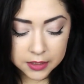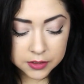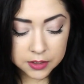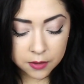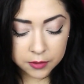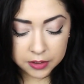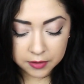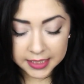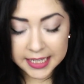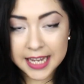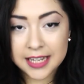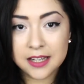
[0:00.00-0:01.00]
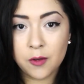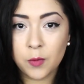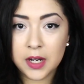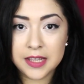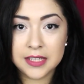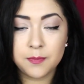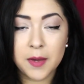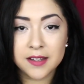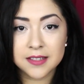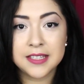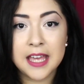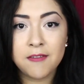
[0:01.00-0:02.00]
so you could get one of these
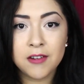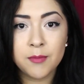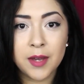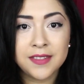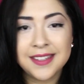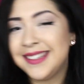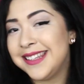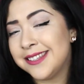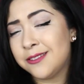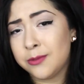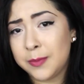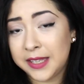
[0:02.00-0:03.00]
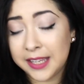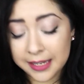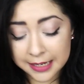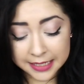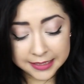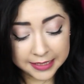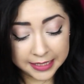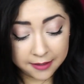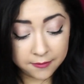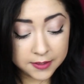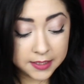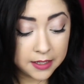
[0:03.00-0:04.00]
boxes every month. I think this would be a nice
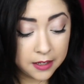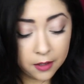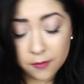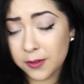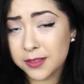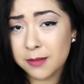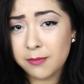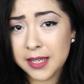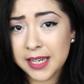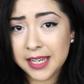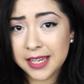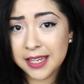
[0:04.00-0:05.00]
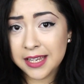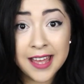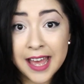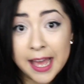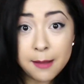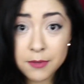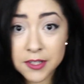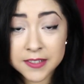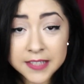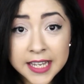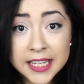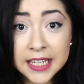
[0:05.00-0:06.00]
gift for somebody. I'm just
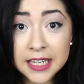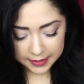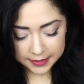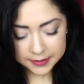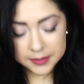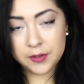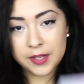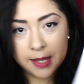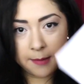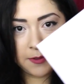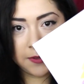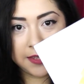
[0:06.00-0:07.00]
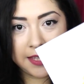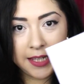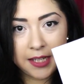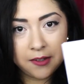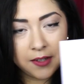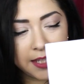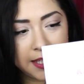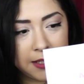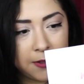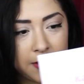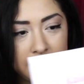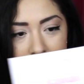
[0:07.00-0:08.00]
saying. So it comes with the little
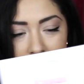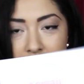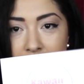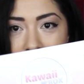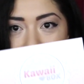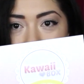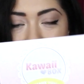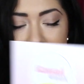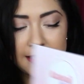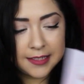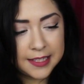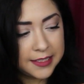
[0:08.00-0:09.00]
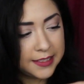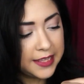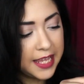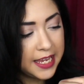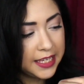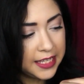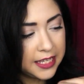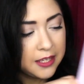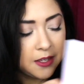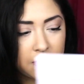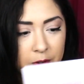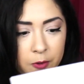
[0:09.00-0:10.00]
cute thing that says thank
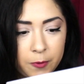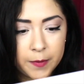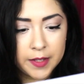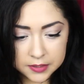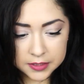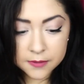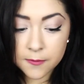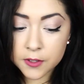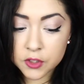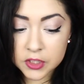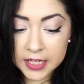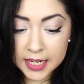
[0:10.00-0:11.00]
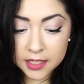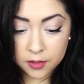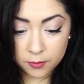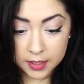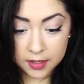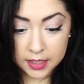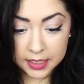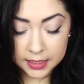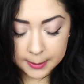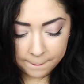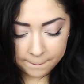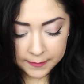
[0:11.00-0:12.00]
you. This is for January.
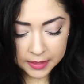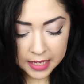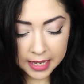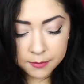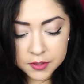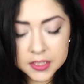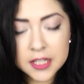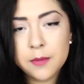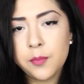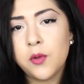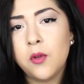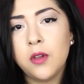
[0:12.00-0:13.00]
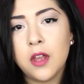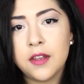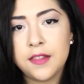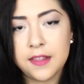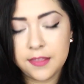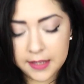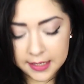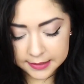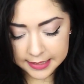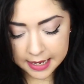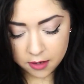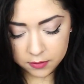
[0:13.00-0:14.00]
I'm just gonna pull all of the things
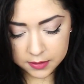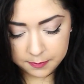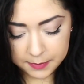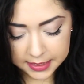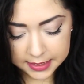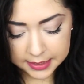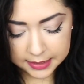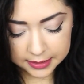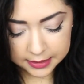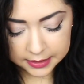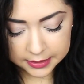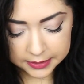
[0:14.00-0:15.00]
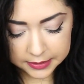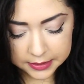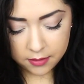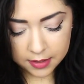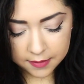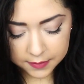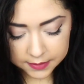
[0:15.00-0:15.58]
out because I don't have a